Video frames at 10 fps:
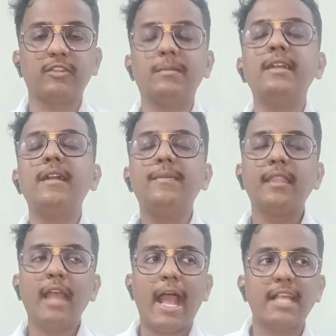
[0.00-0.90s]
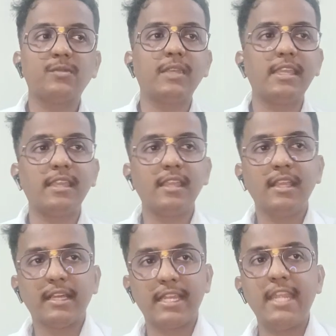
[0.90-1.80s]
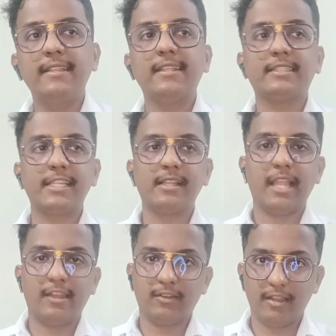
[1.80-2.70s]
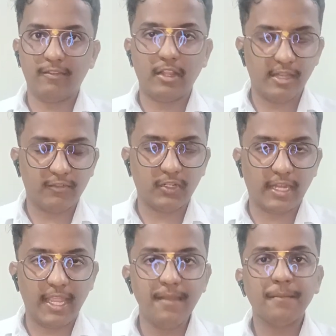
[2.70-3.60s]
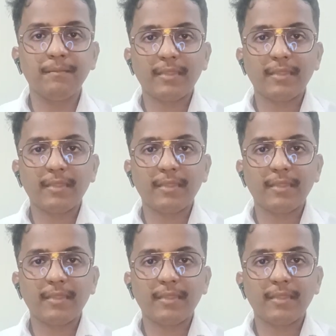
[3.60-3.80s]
From the, as we read in the three, right to left or left to right,